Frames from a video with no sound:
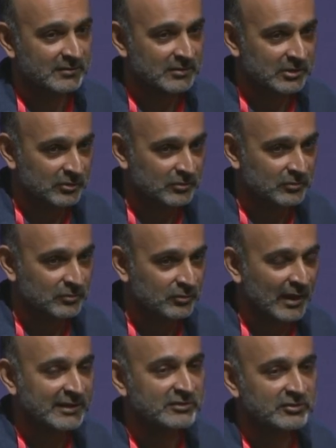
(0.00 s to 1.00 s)
you know,
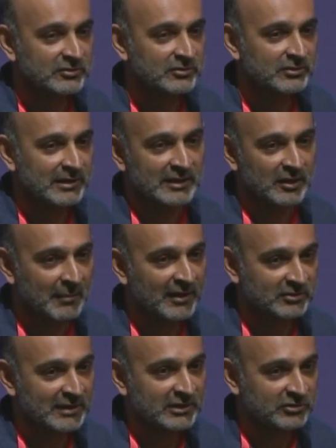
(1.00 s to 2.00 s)
writes in their
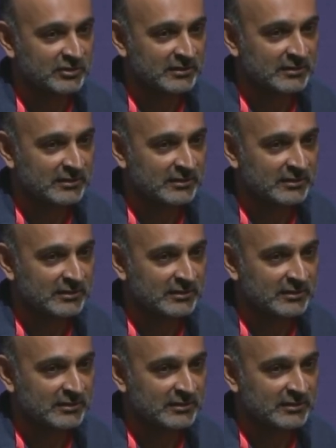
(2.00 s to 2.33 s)
imagination.